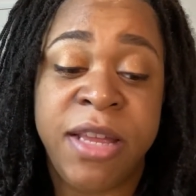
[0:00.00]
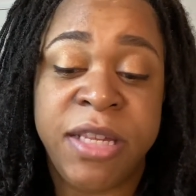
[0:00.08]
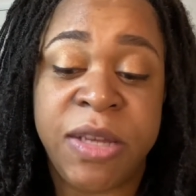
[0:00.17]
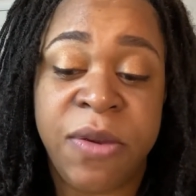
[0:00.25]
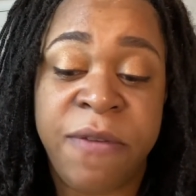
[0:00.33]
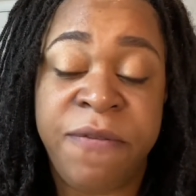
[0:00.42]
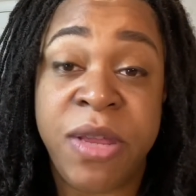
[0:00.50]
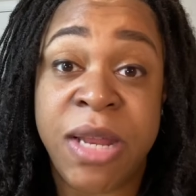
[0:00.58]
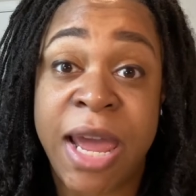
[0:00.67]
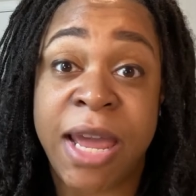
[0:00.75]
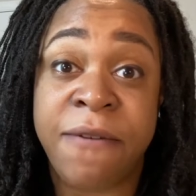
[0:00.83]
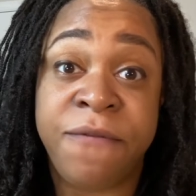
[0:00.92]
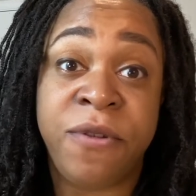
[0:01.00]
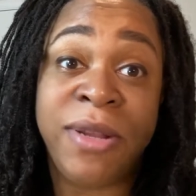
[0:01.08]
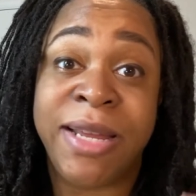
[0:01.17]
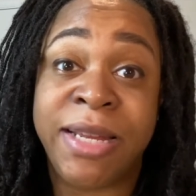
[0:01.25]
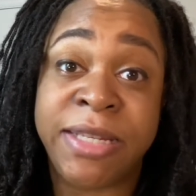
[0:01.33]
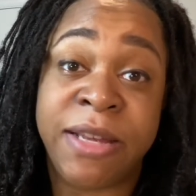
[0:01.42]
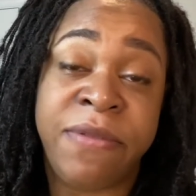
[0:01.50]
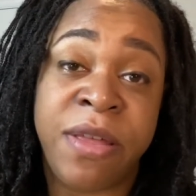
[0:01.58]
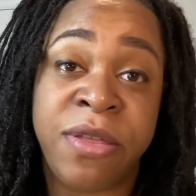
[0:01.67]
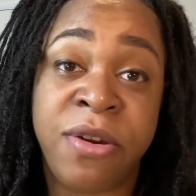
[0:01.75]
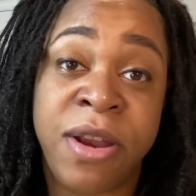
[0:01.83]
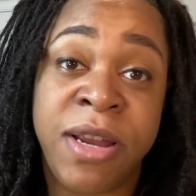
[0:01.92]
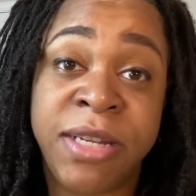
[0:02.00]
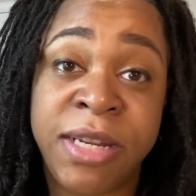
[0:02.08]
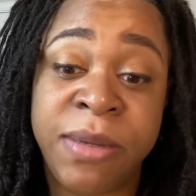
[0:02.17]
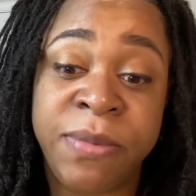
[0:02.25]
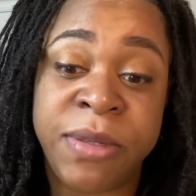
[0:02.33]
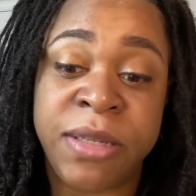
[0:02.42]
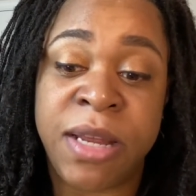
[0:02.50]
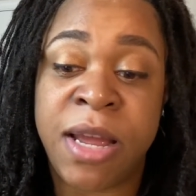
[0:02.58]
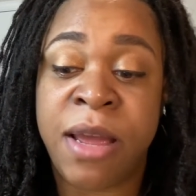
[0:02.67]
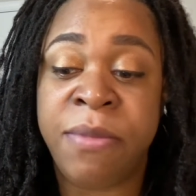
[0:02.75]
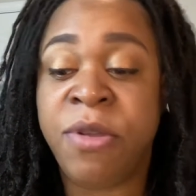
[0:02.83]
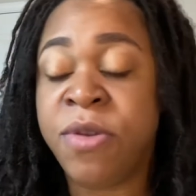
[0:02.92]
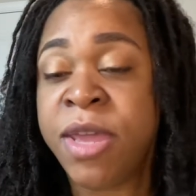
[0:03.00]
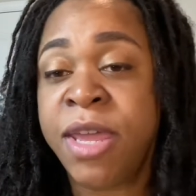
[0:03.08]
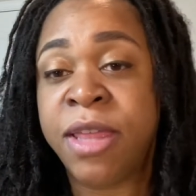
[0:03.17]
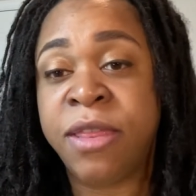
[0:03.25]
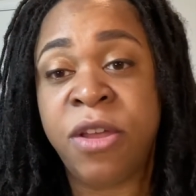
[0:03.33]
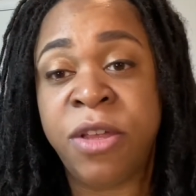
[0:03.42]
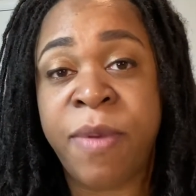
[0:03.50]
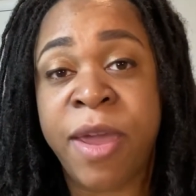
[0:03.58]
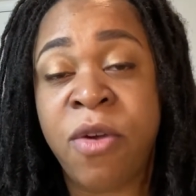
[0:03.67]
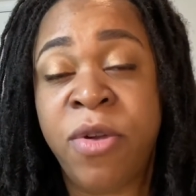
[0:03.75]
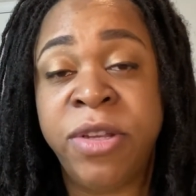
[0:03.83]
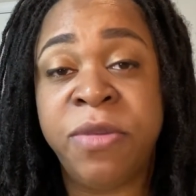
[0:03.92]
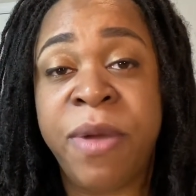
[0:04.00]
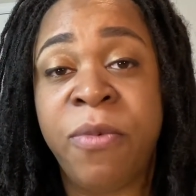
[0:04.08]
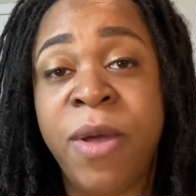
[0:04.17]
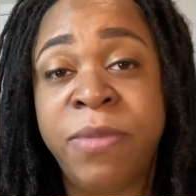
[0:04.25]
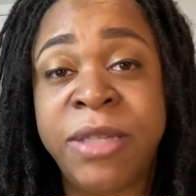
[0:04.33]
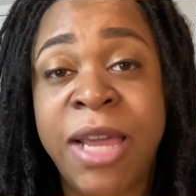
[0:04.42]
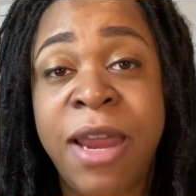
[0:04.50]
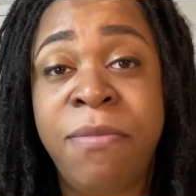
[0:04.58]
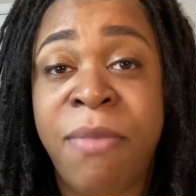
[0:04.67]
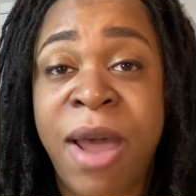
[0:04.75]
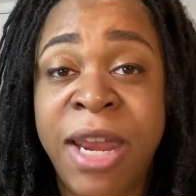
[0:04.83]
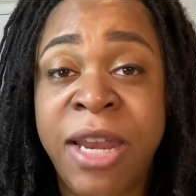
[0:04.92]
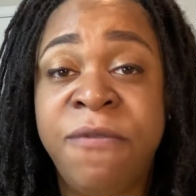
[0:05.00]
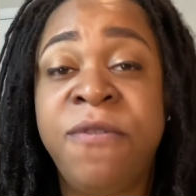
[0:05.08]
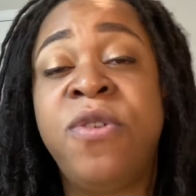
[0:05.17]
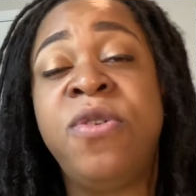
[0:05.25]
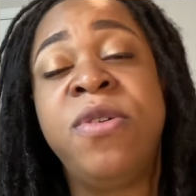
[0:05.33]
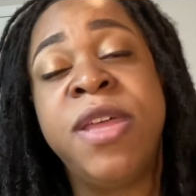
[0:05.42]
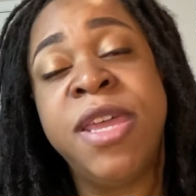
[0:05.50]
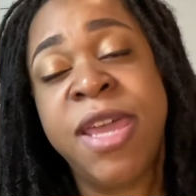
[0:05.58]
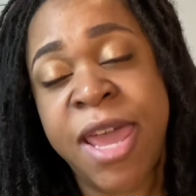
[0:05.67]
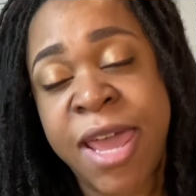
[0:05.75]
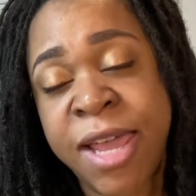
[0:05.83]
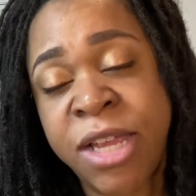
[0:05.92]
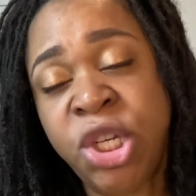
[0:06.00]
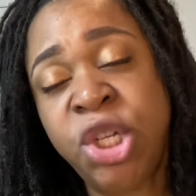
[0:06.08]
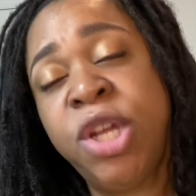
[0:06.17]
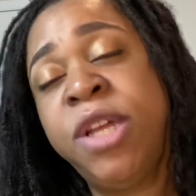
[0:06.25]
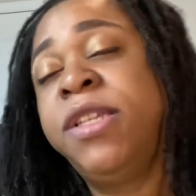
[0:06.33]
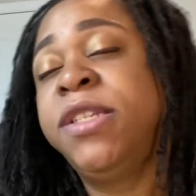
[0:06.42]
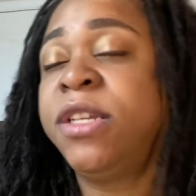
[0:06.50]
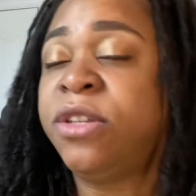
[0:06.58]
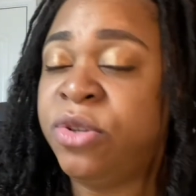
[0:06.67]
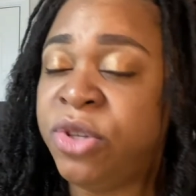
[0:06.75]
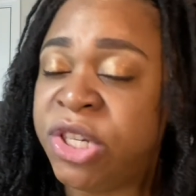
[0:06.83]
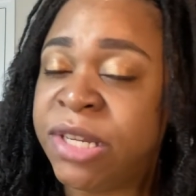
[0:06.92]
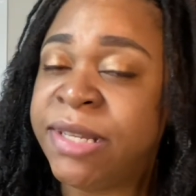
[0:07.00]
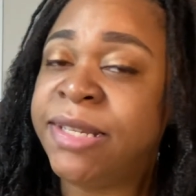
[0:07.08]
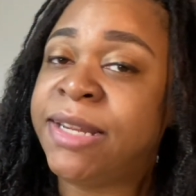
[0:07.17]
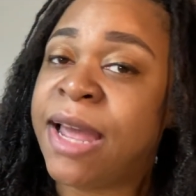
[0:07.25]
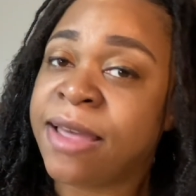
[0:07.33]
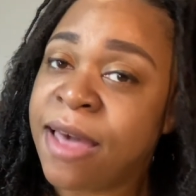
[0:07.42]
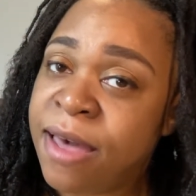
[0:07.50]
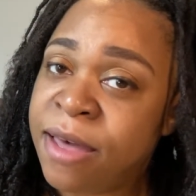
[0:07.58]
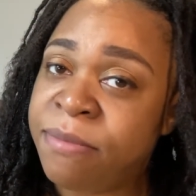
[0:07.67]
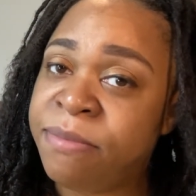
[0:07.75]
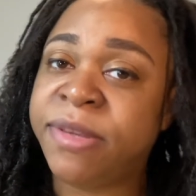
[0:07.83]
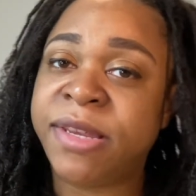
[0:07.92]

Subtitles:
So if you like a full list of the 30 tips, you can get those by going to my website, mindfuledgesolutions.com.